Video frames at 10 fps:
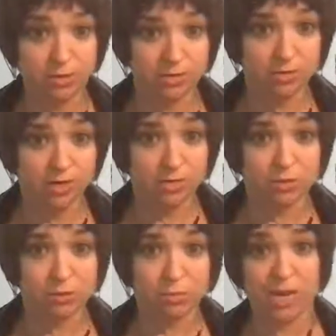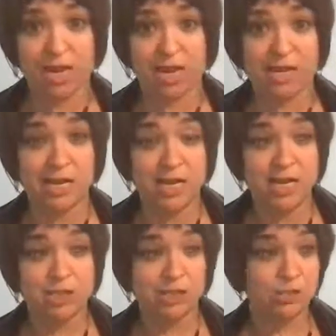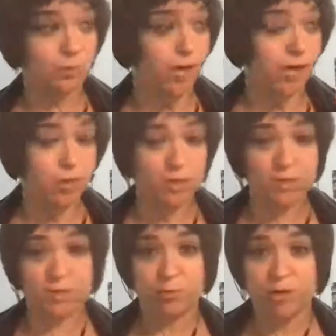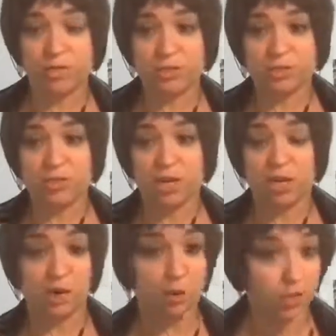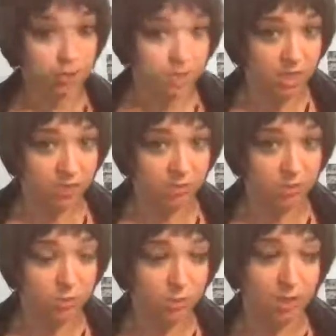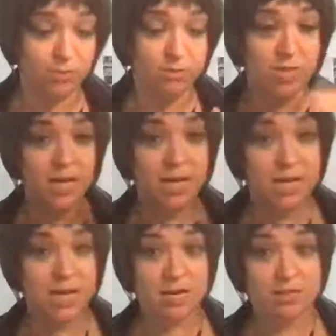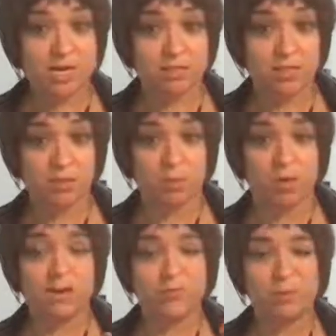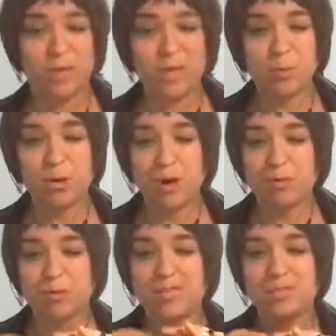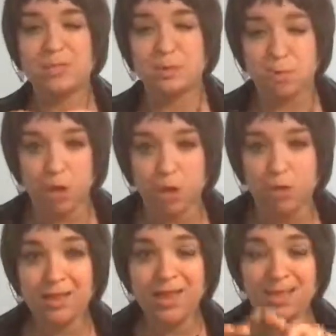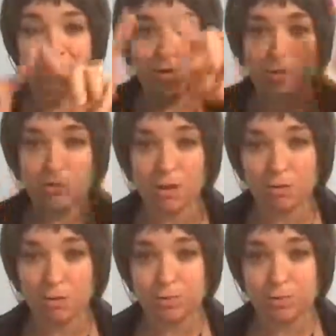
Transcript: post on social media. Just write a quick summary. It's just like, are you dealing with this problem? Here's how to solve the problem. Pick a problem that's small and that you can